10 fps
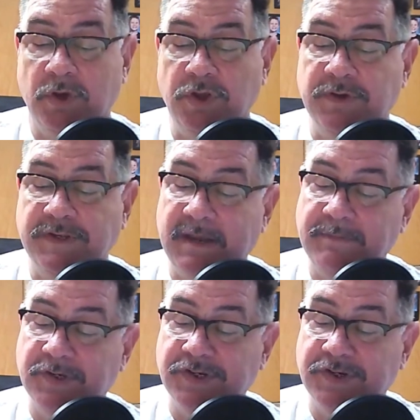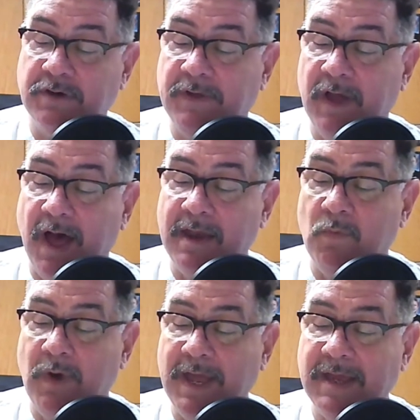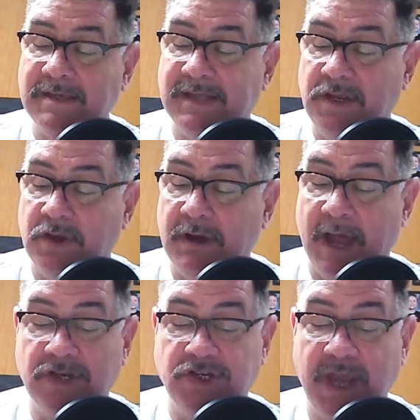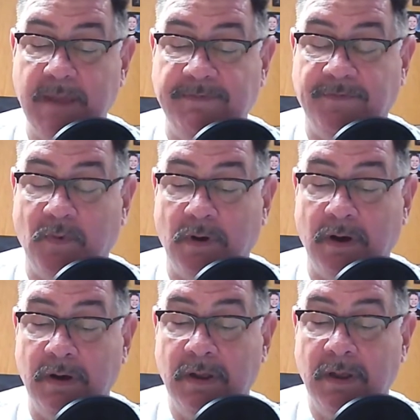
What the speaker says: When you attempt to serve God in ways that you're not shaped for,